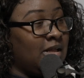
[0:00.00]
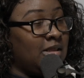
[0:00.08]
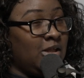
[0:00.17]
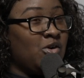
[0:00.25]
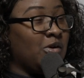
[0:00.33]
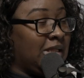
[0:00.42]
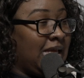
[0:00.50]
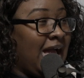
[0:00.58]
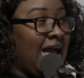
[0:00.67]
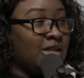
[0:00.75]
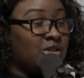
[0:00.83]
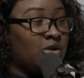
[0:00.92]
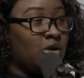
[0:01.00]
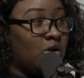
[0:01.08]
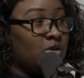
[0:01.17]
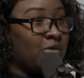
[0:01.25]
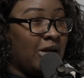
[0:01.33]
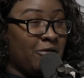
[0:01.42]
Literally, I asked you to
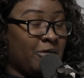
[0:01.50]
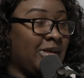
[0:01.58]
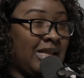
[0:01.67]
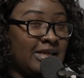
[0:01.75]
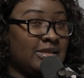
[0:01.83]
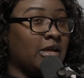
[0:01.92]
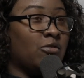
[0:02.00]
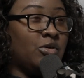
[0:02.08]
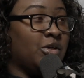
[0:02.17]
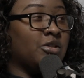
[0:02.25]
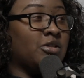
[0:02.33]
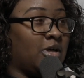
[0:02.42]
ghostwrite for me like several years